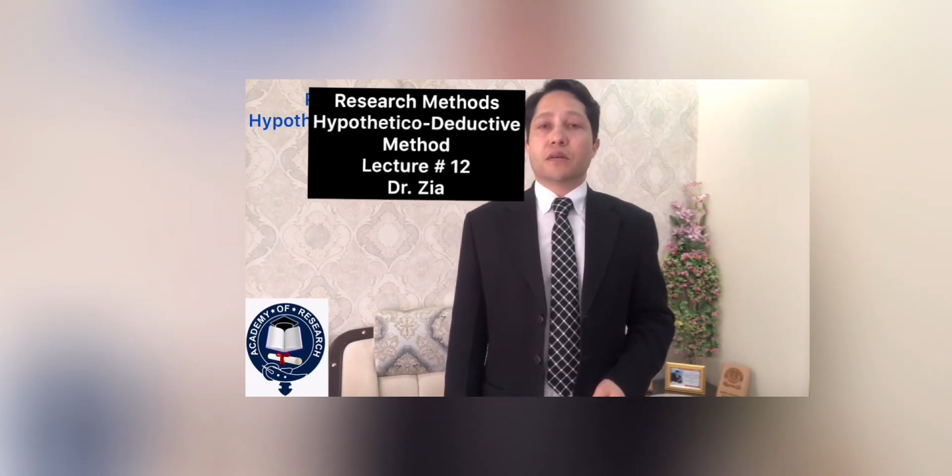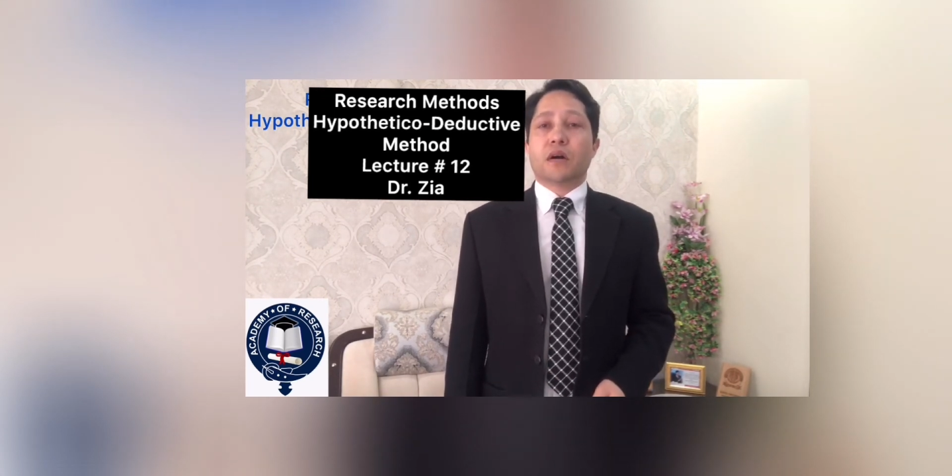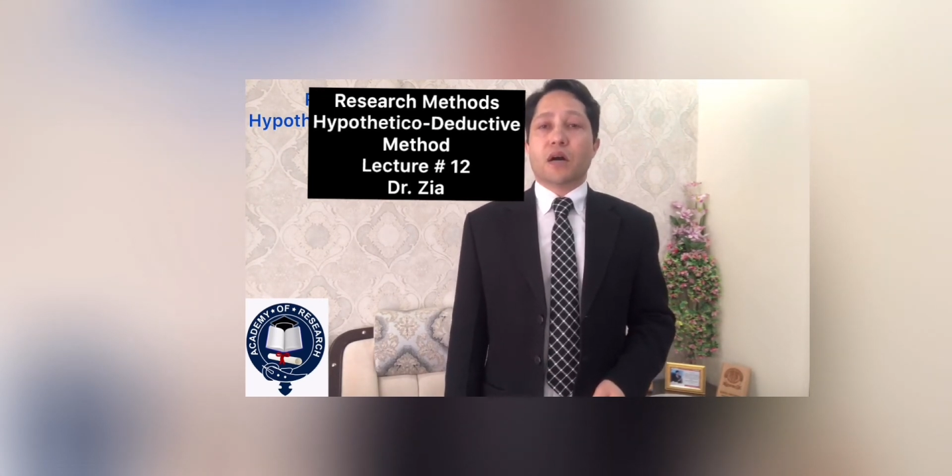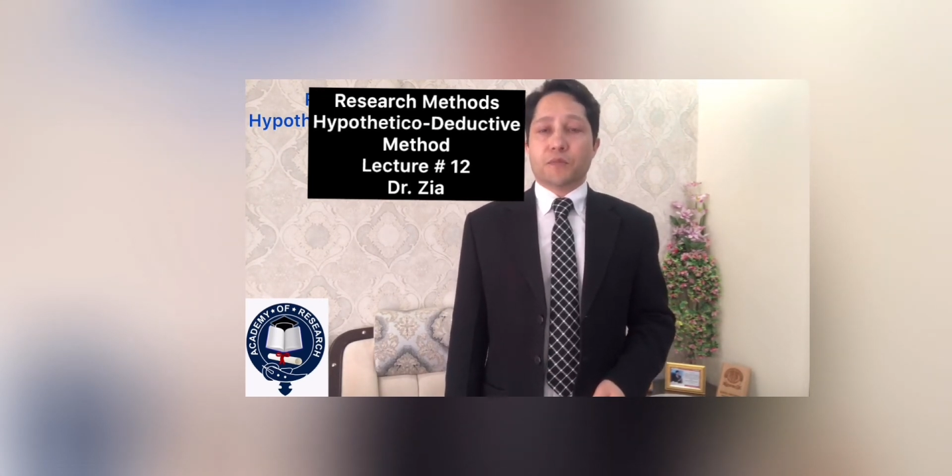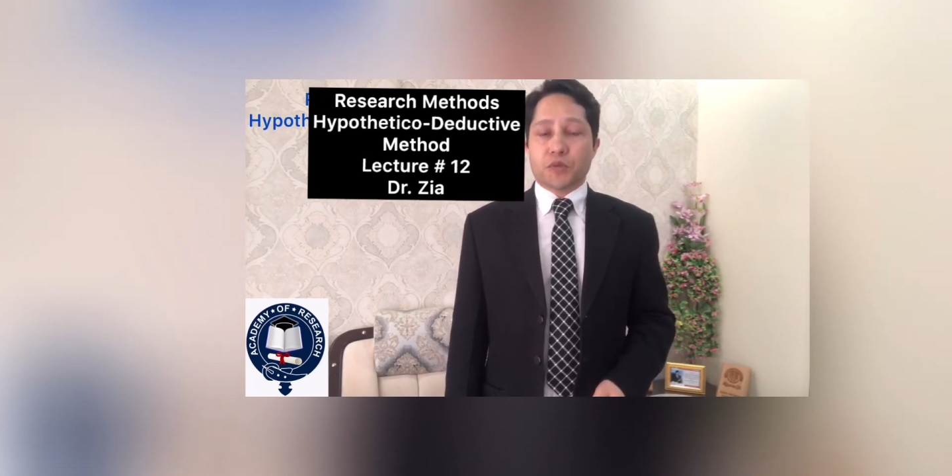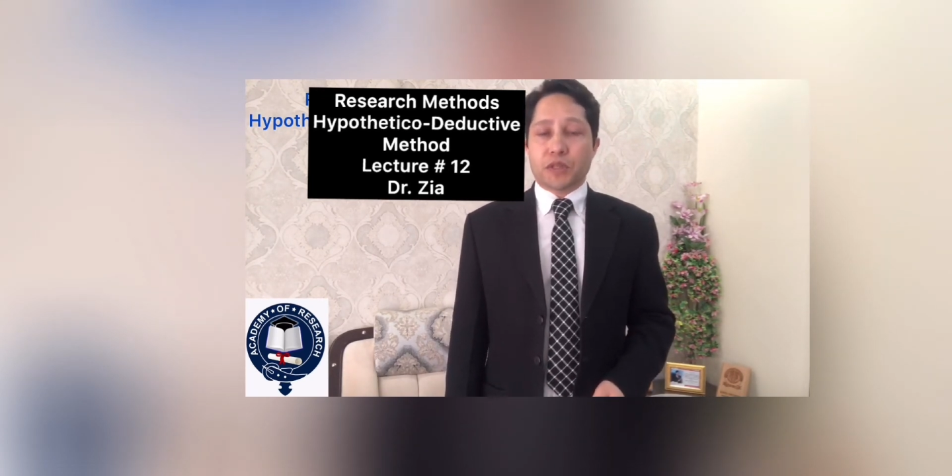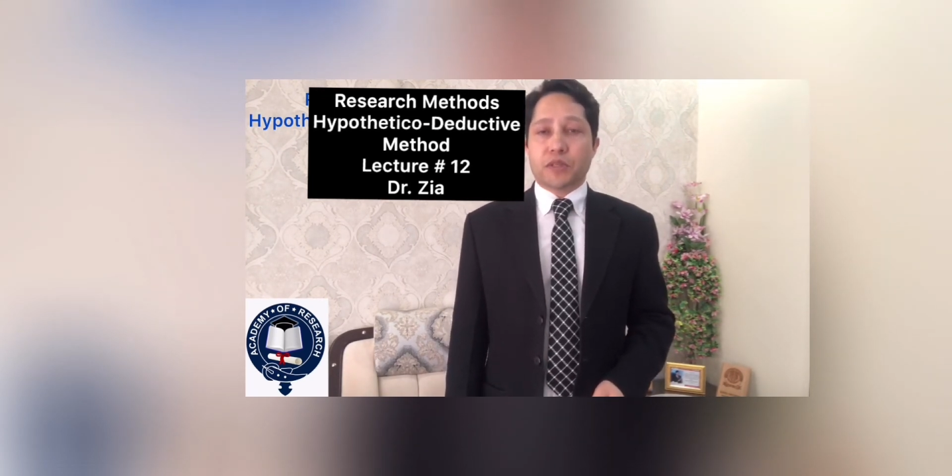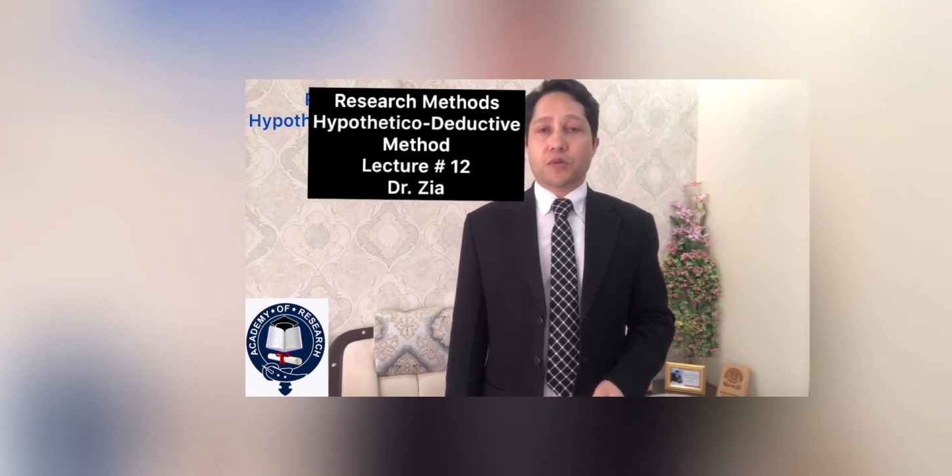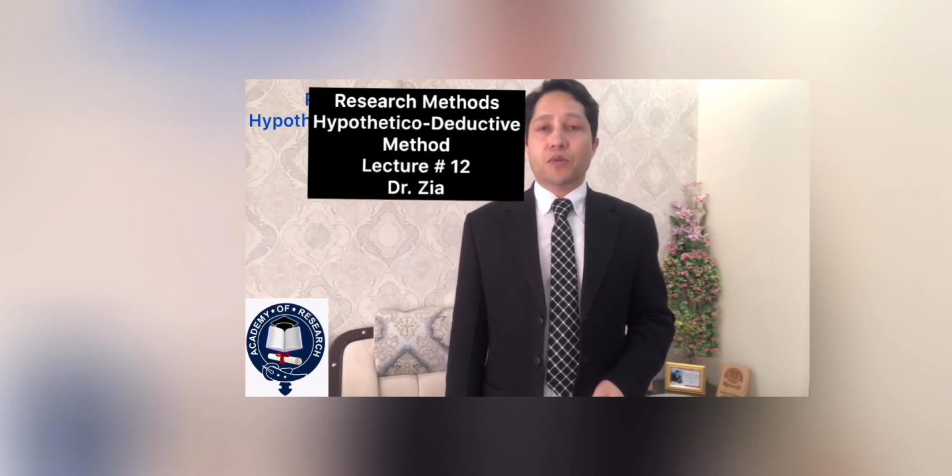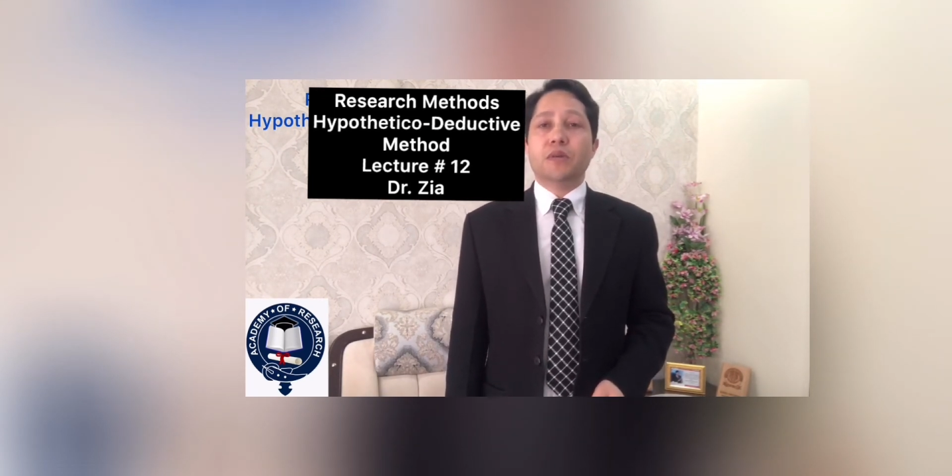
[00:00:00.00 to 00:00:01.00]

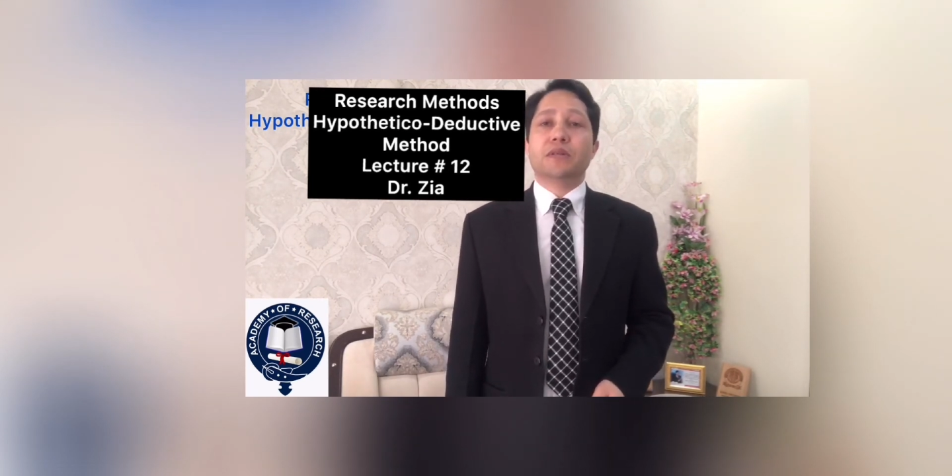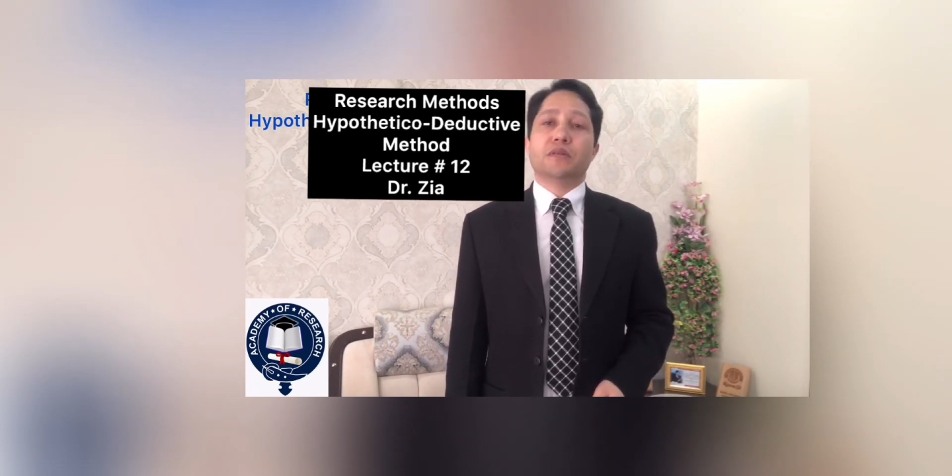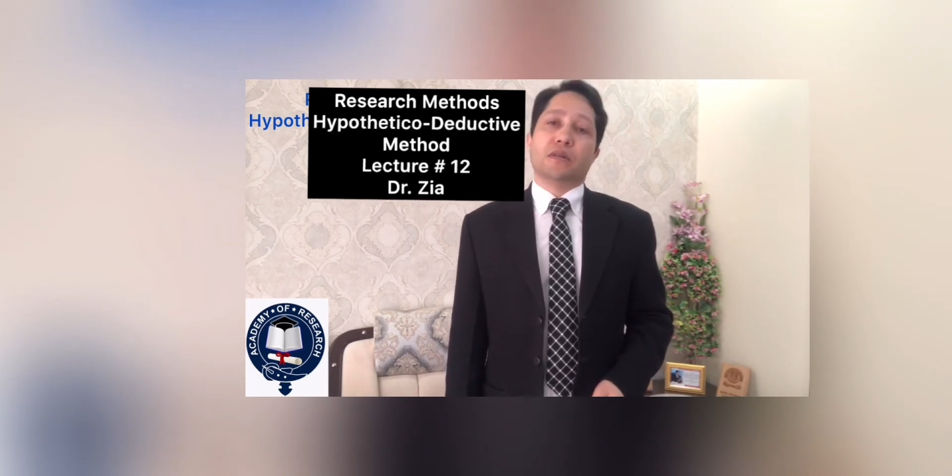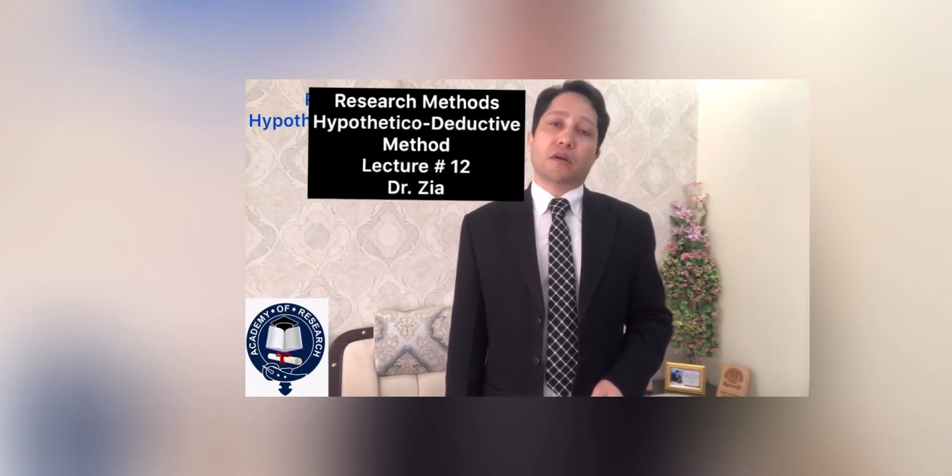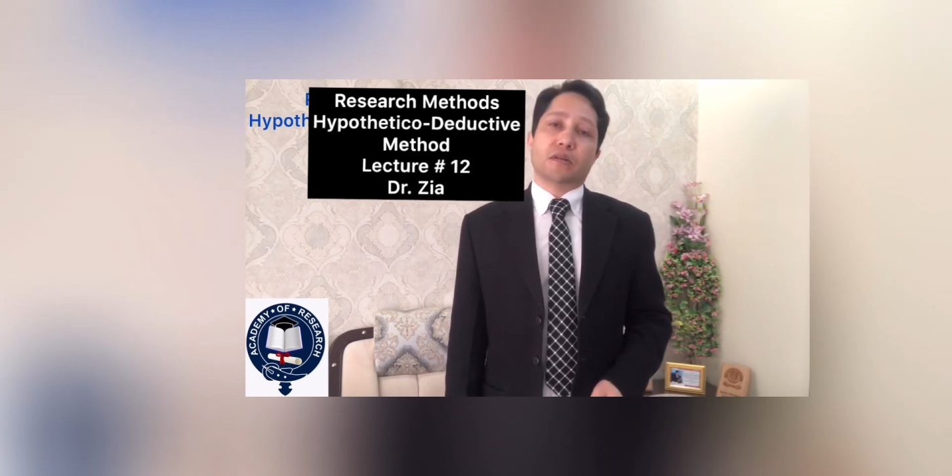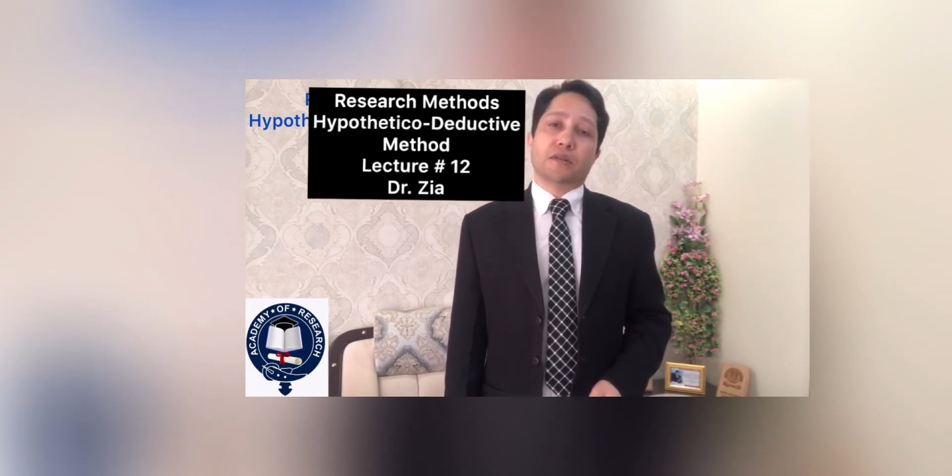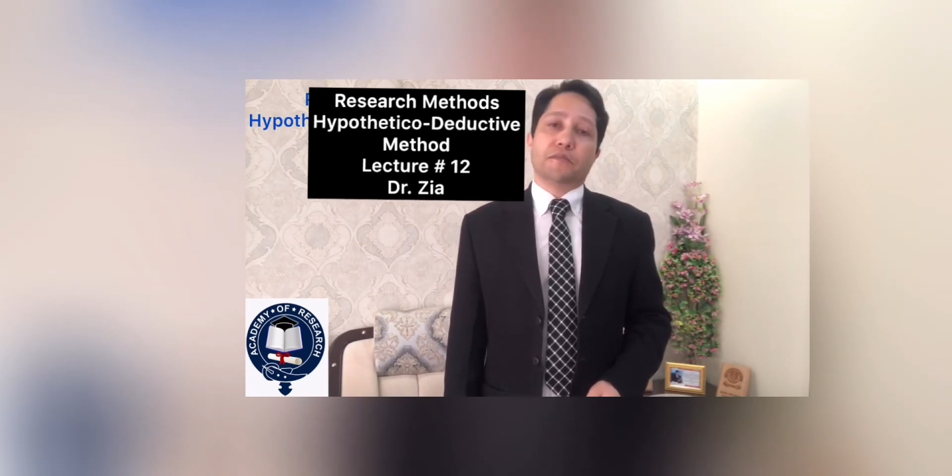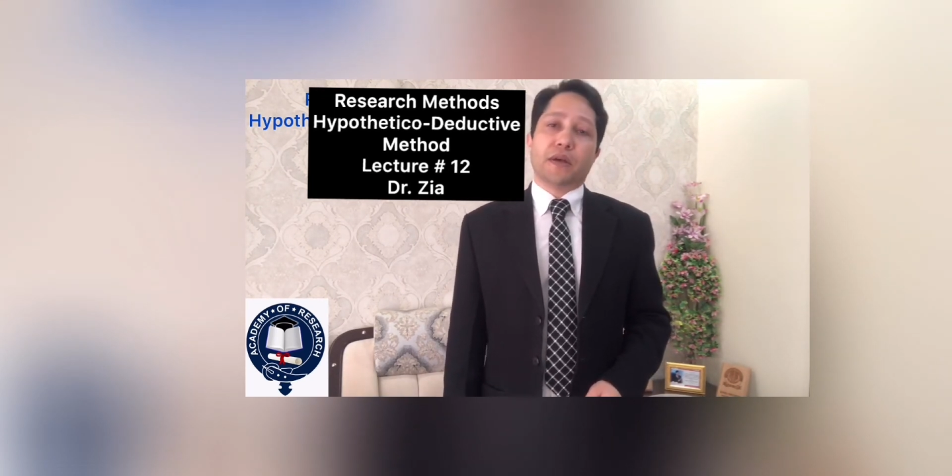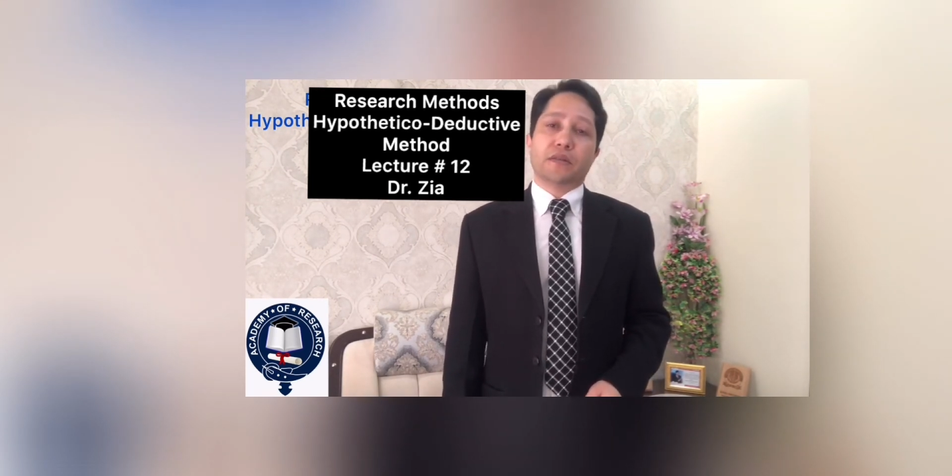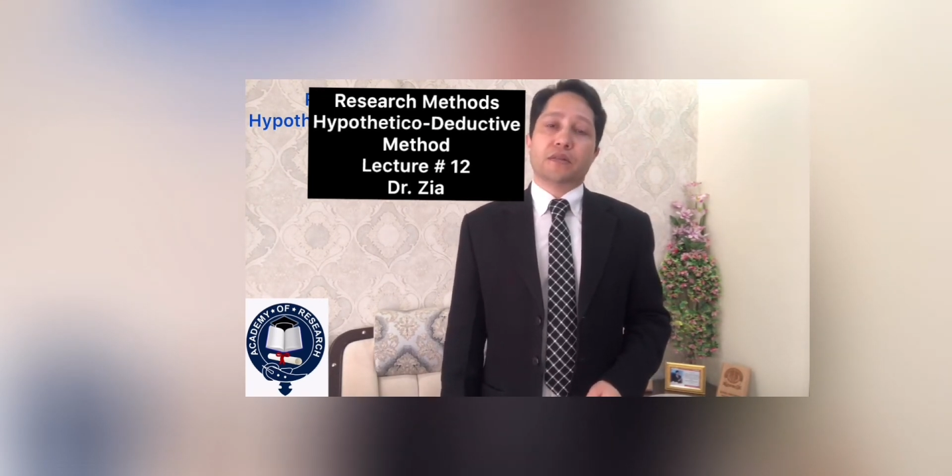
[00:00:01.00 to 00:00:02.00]
hypothetico-deductive
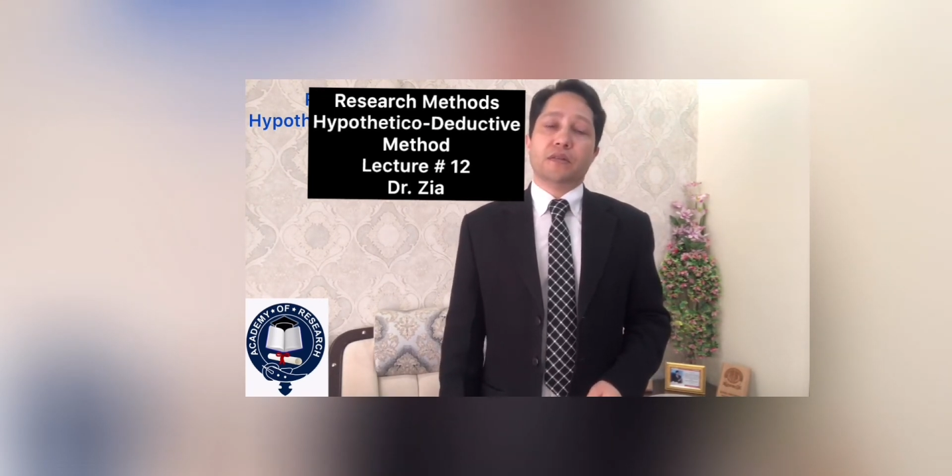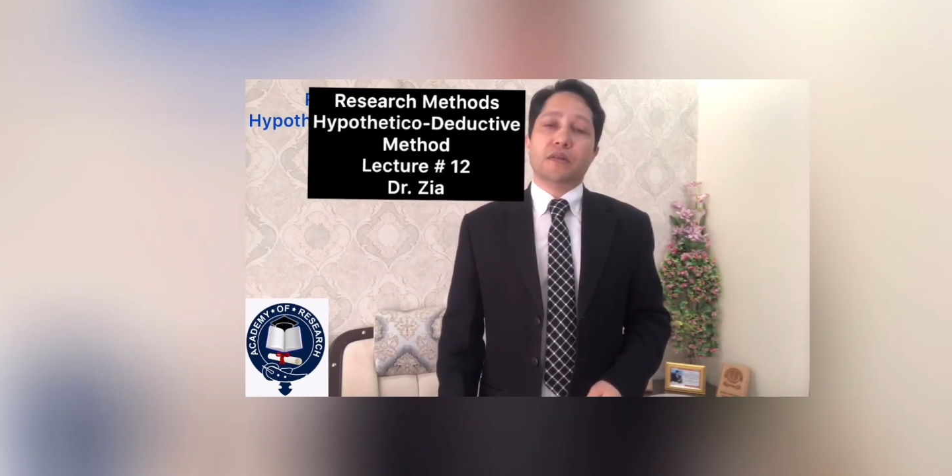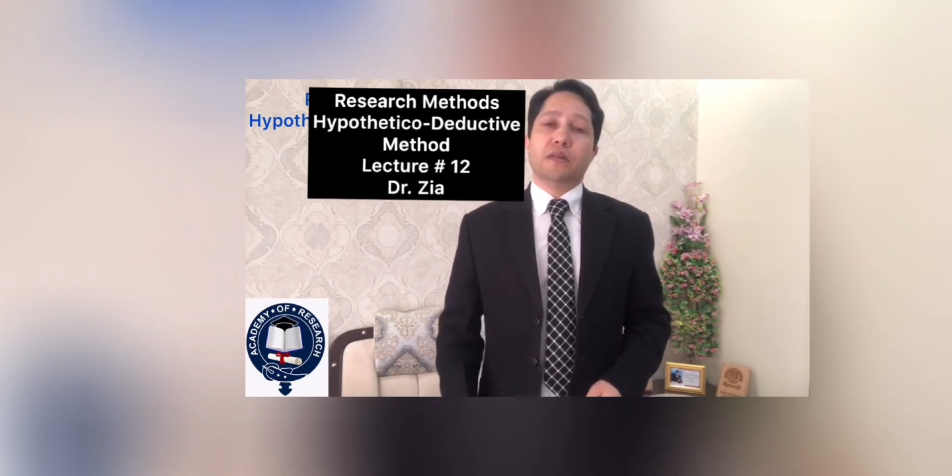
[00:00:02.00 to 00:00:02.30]
method